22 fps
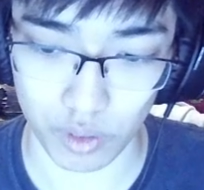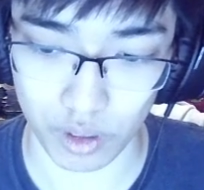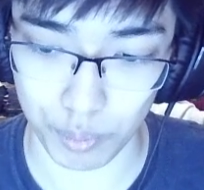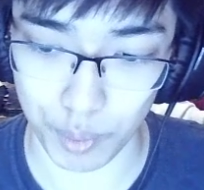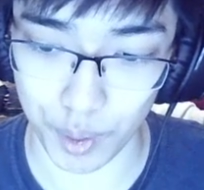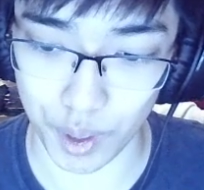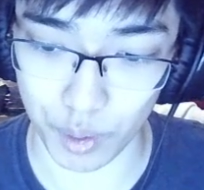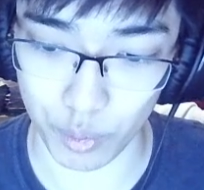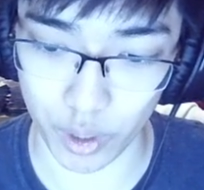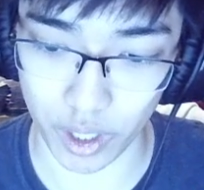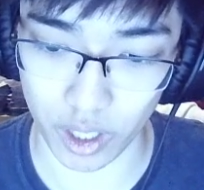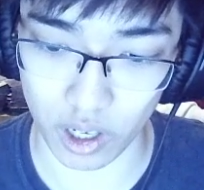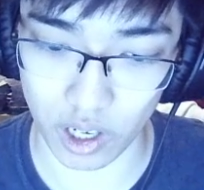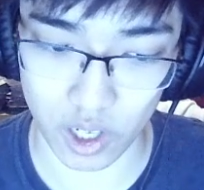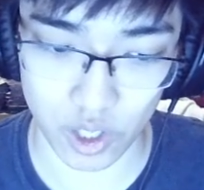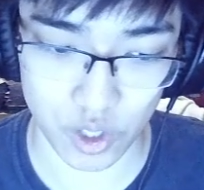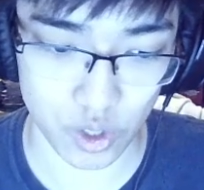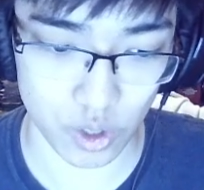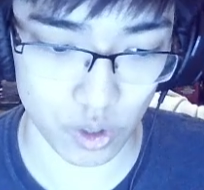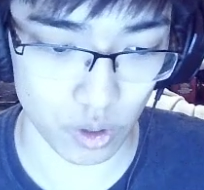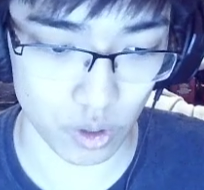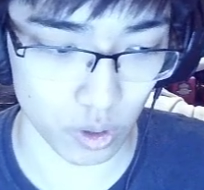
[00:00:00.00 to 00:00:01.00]
but we can
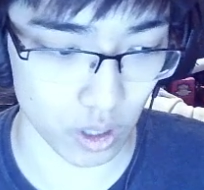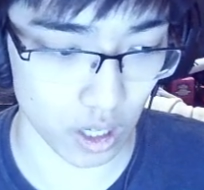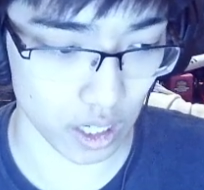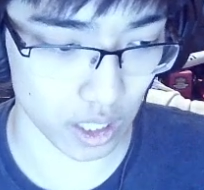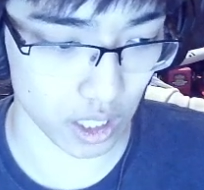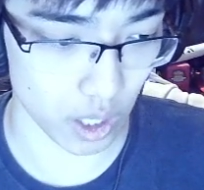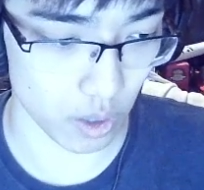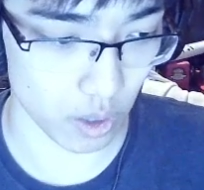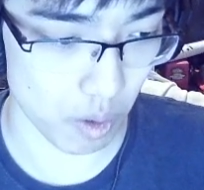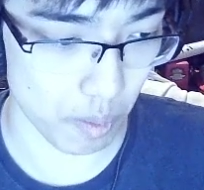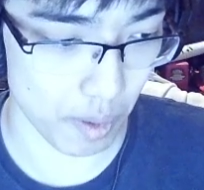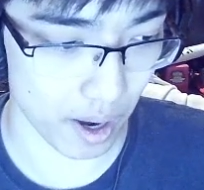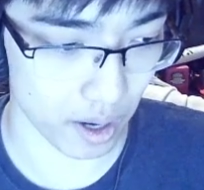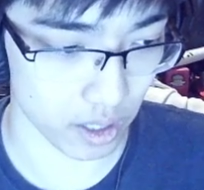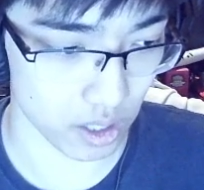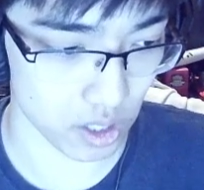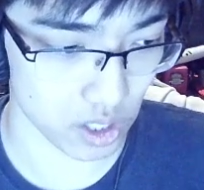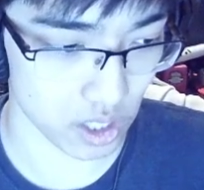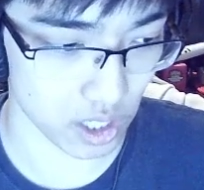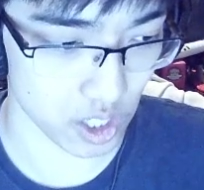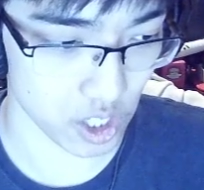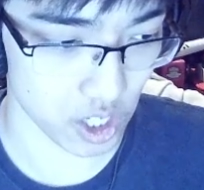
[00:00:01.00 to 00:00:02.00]
also go about it
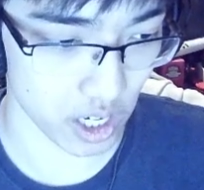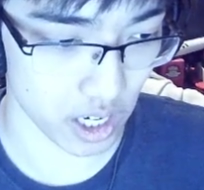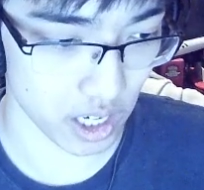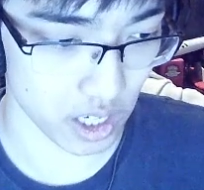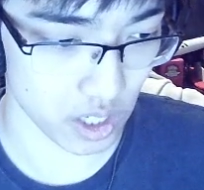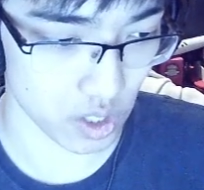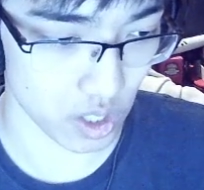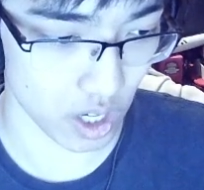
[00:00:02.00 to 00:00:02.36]
such as